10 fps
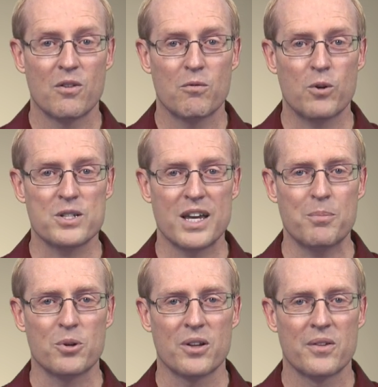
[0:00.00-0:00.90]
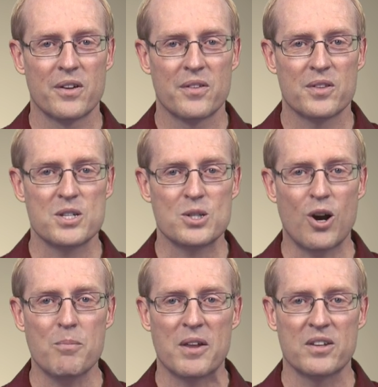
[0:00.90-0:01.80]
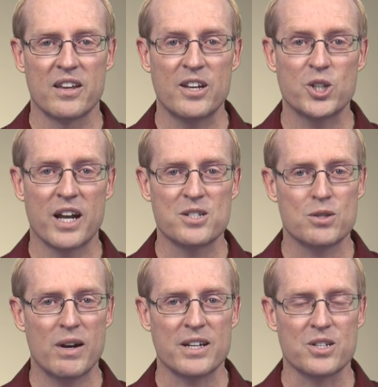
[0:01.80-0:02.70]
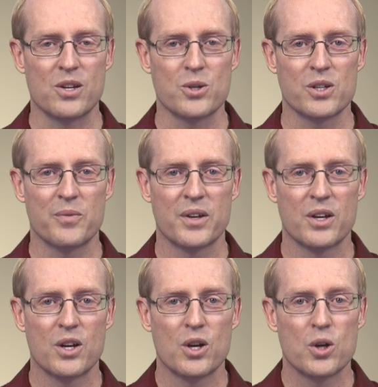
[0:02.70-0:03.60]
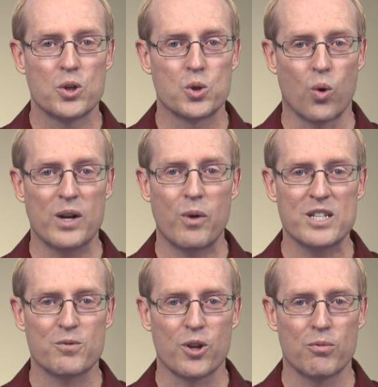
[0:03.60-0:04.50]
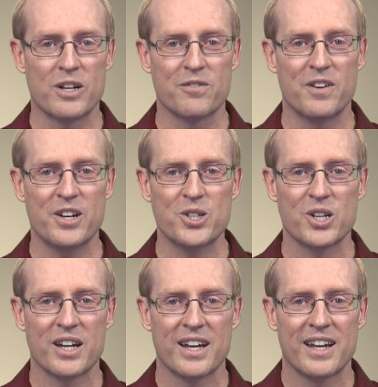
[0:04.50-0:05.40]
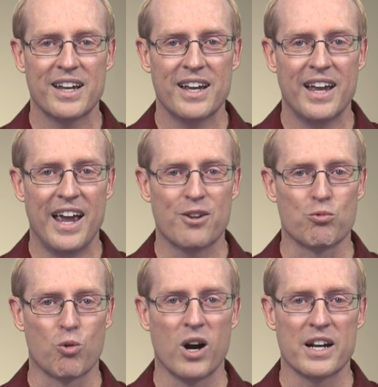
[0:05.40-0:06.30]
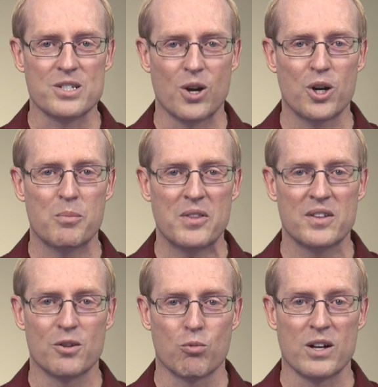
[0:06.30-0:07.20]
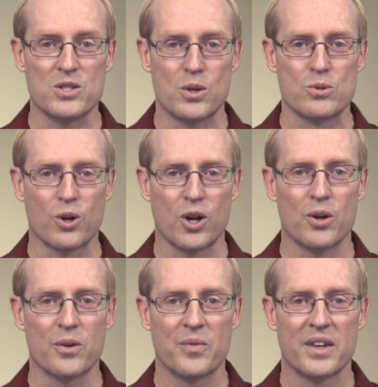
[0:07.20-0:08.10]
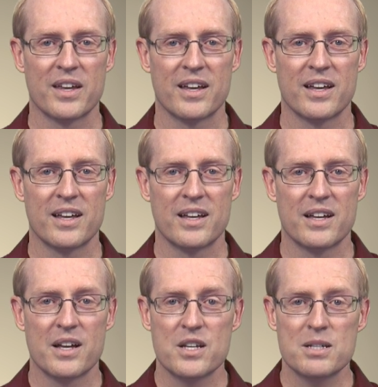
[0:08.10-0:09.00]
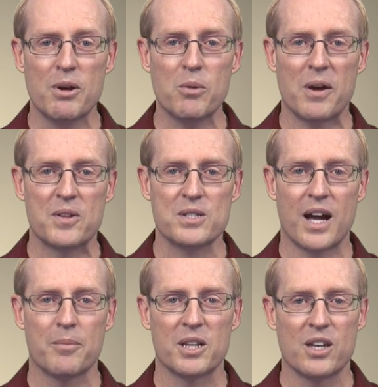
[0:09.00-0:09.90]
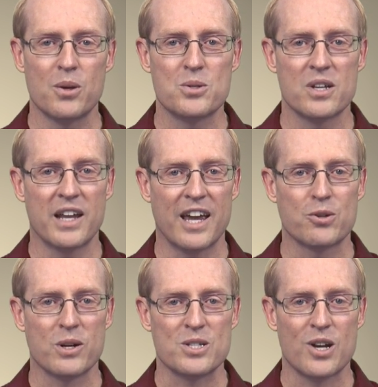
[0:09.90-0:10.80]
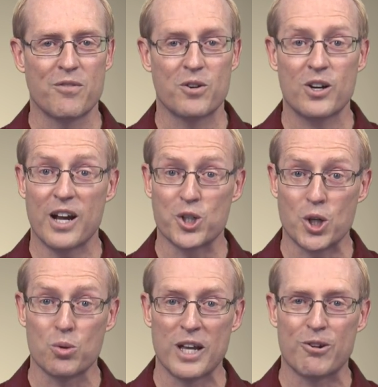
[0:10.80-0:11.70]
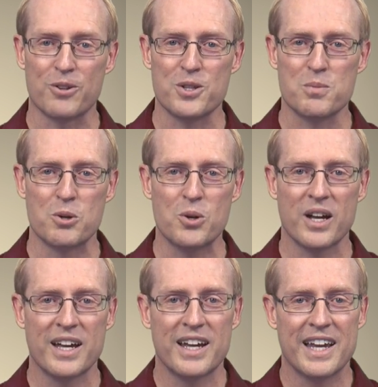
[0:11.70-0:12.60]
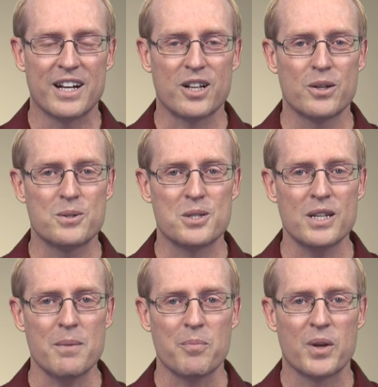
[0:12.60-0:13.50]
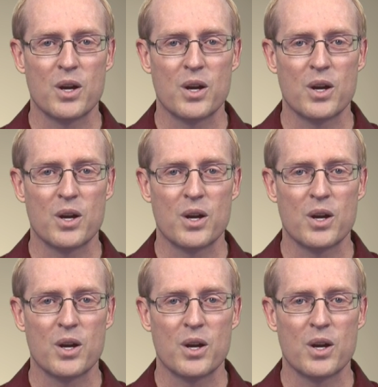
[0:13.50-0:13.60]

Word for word: For example, the start method initiates thread execution. Join waits for a thread to finish, and run is a hook method that runs user code. Some other methods commonly used in Android software and shown later in this MOOC include sleep,